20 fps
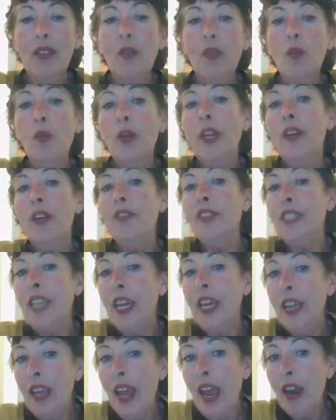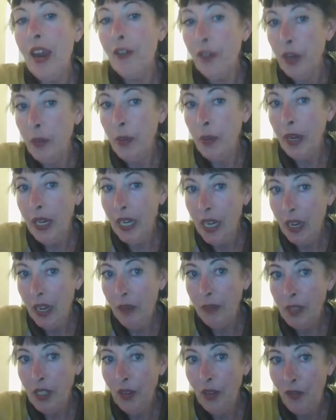we have set everybody
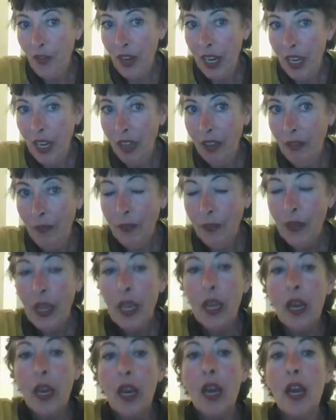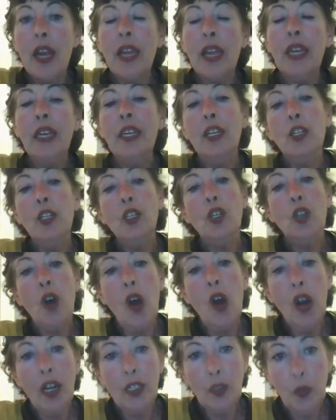up to fail. In a
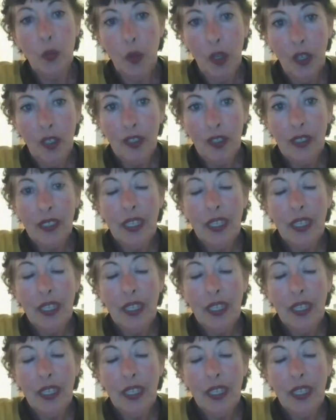dog's world,